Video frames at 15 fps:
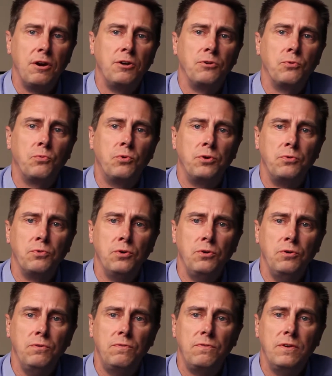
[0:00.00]
under one
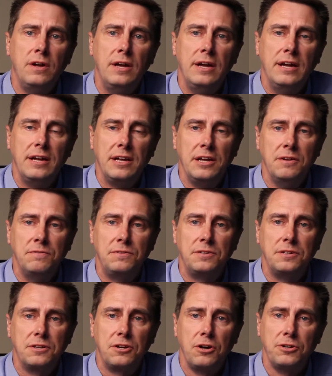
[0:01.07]
roof, gives
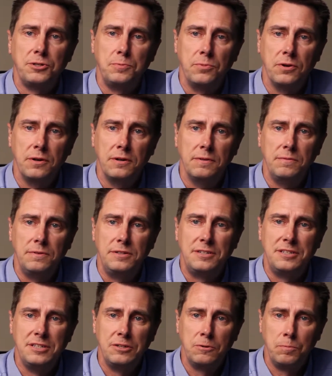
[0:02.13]
the customer a
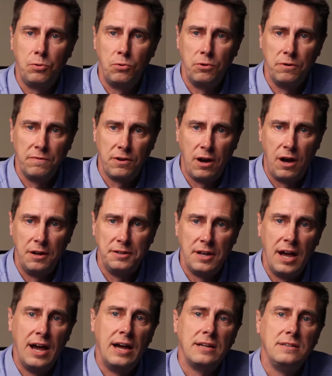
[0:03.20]
single point of
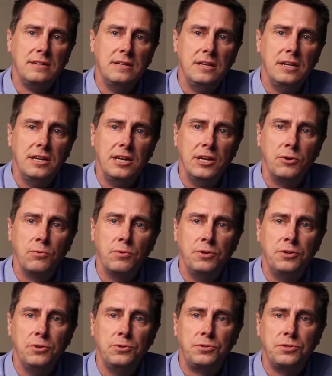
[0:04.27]
contact. It
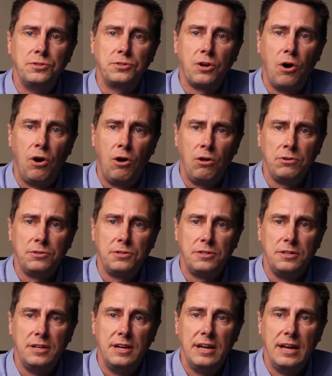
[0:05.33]
reduces costs,
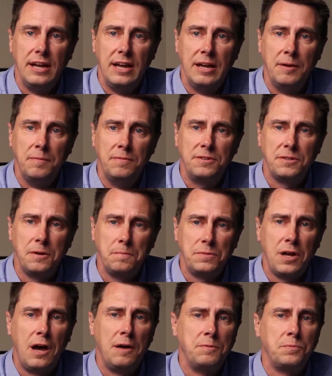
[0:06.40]
and
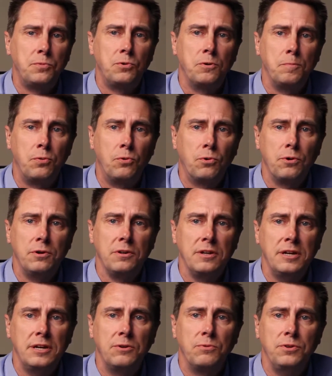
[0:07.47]
sometimes more
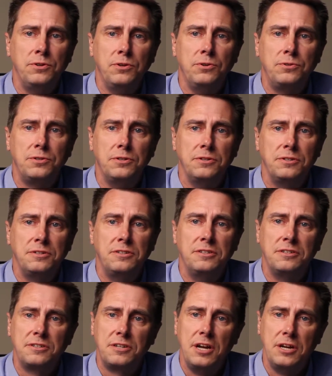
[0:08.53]
importantly, it reduces the
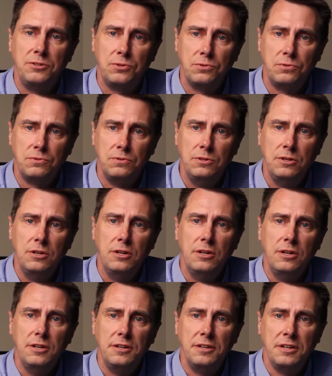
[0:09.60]
schedule
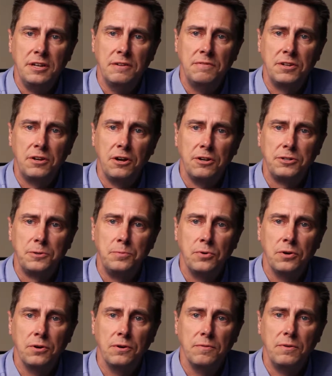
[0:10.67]
to give the
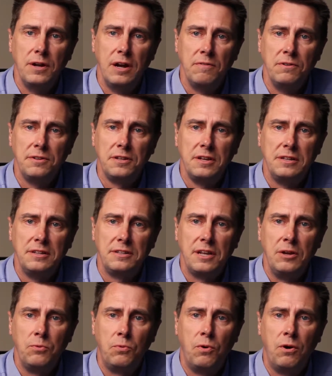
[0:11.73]
customer everything that
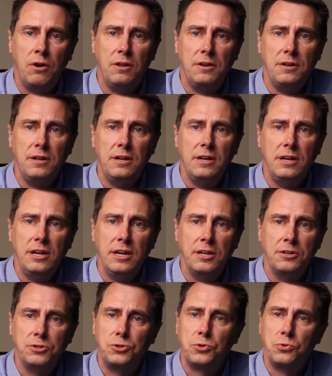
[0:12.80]
they want in
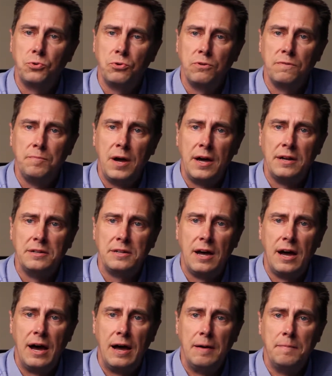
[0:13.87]
a shorter amount of
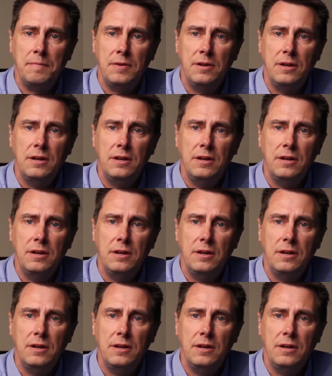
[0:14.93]
time,